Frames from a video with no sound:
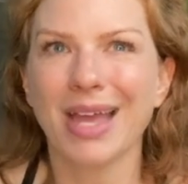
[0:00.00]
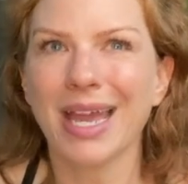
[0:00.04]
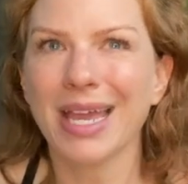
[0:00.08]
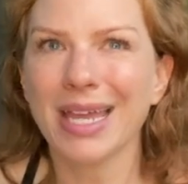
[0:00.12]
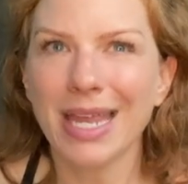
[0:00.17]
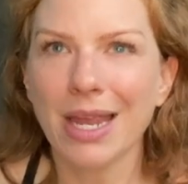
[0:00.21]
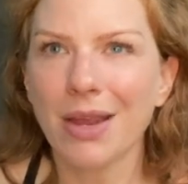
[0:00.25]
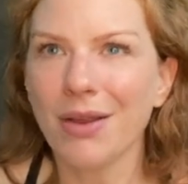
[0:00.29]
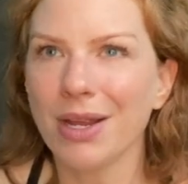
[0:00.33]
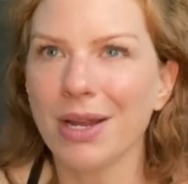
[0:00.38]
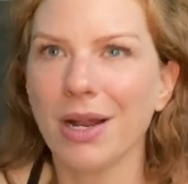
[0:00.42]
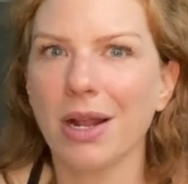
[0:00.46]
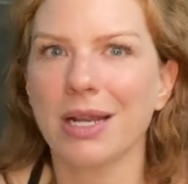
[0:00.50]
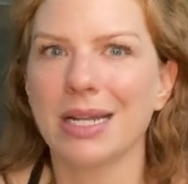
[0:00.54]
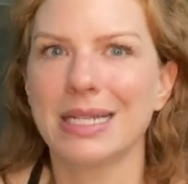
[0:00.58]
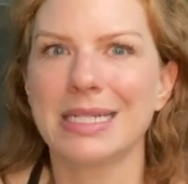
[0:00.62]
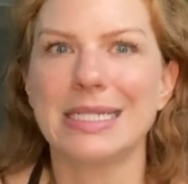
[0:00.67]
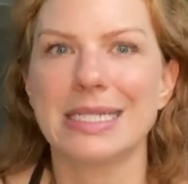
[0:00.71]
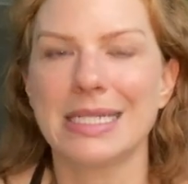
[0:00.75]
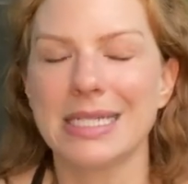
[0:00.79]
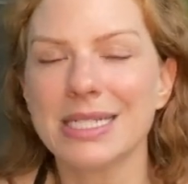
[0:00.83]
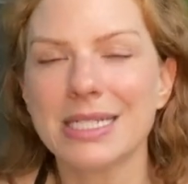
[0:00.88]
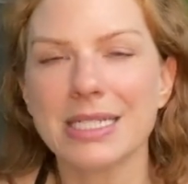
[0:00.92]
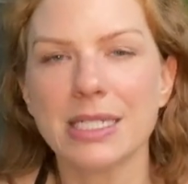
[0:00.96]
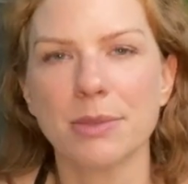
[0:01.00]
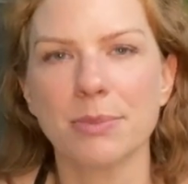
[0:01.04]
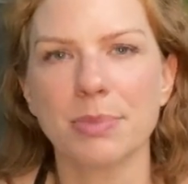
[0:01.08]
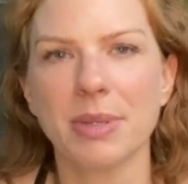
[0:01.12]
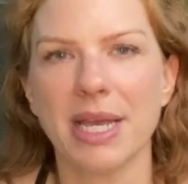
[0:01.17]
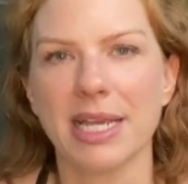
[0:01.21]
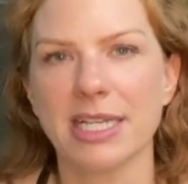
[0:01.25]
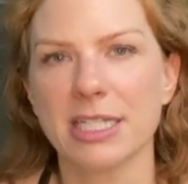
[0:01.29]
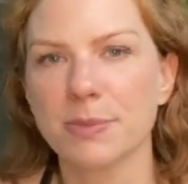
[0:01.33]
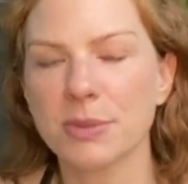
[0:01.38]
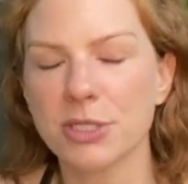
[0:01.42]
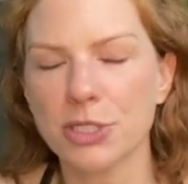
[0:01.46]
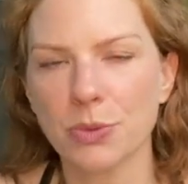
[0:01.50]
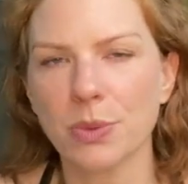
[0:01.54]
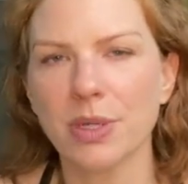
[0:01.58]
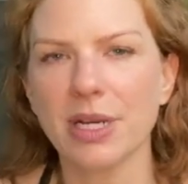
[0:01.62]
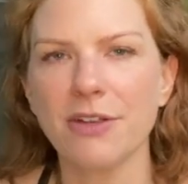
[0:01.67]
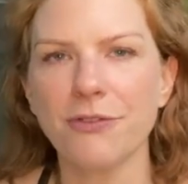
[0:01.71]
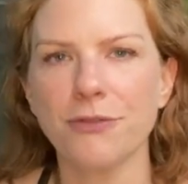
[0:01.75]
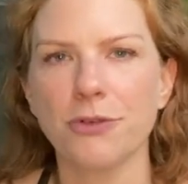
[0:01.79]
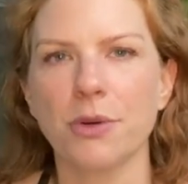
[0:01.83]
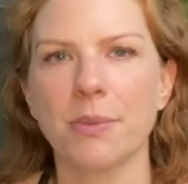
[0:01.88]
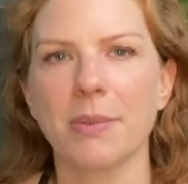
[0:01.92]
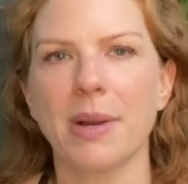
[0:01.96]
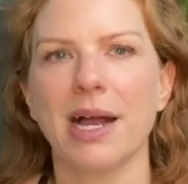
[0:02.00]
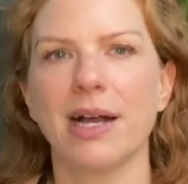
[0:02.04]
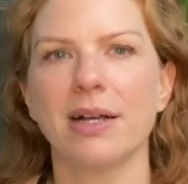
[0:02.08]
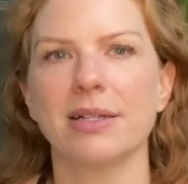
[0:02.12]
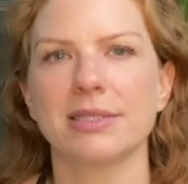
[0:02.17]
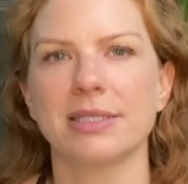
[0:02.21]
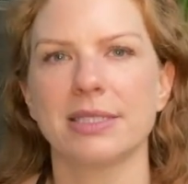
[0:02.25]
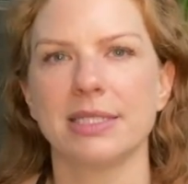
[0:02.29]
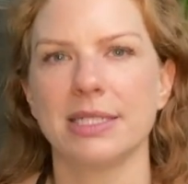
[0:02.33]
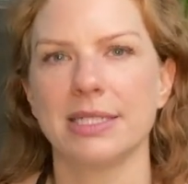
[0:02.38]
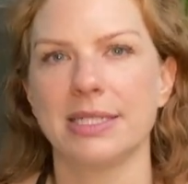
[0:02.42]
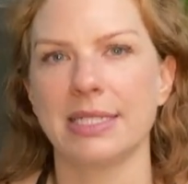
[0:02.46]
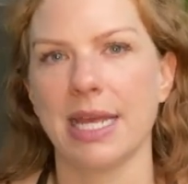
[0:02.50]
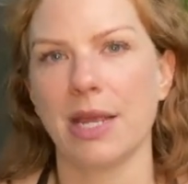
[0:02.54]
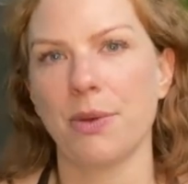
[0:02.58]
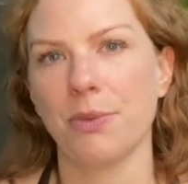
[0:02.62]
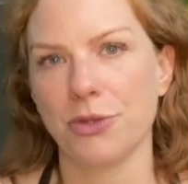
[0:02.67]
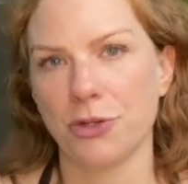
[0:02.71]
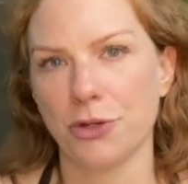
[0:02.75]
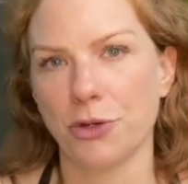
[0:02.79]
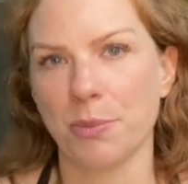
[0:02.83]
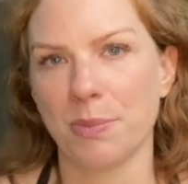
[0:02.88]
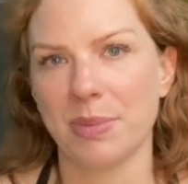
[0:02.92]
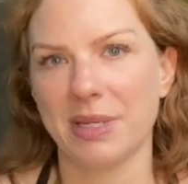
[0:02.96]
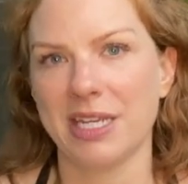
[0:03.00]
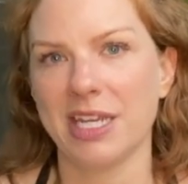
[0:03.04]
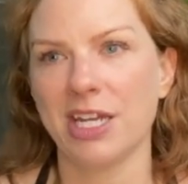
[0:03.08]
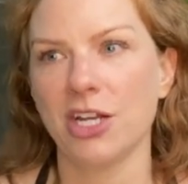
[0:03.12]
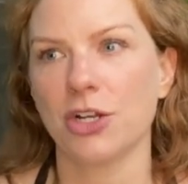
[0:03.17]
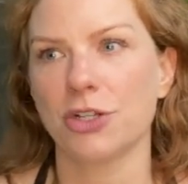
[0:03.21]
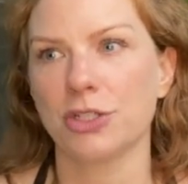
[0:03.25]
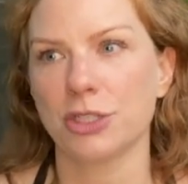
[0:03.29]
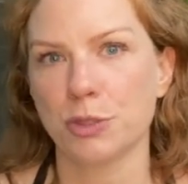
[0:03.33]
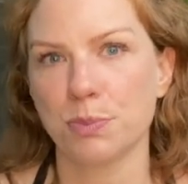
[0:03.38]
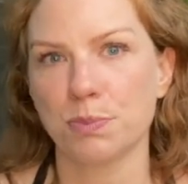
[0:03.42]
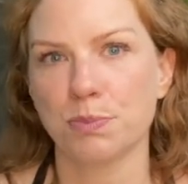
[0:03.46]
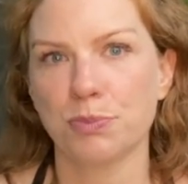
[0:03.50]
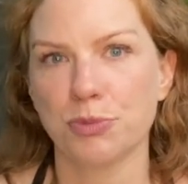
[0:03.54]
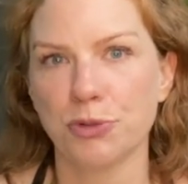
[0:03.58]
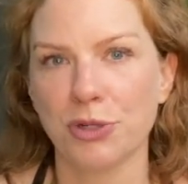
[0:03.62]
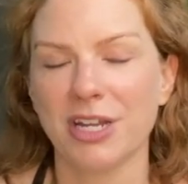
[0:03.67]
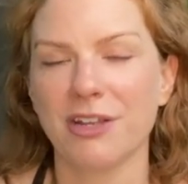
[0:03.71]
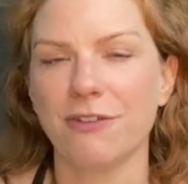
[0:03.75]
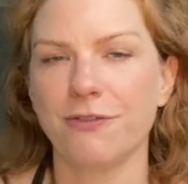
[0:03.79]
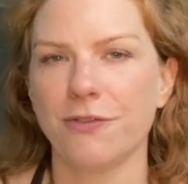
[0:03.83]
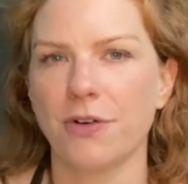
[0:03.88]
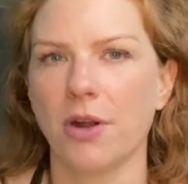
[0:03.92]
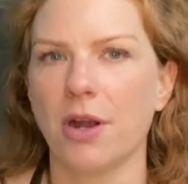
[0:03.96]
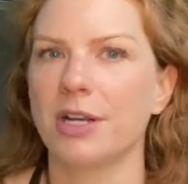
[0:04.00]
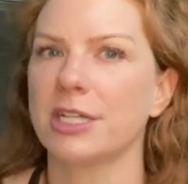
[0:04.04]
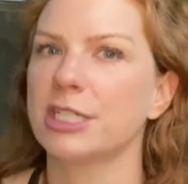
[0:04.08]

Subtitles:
carried on a decent pace, but 24 miles in a day when you're a beginner is pretty far,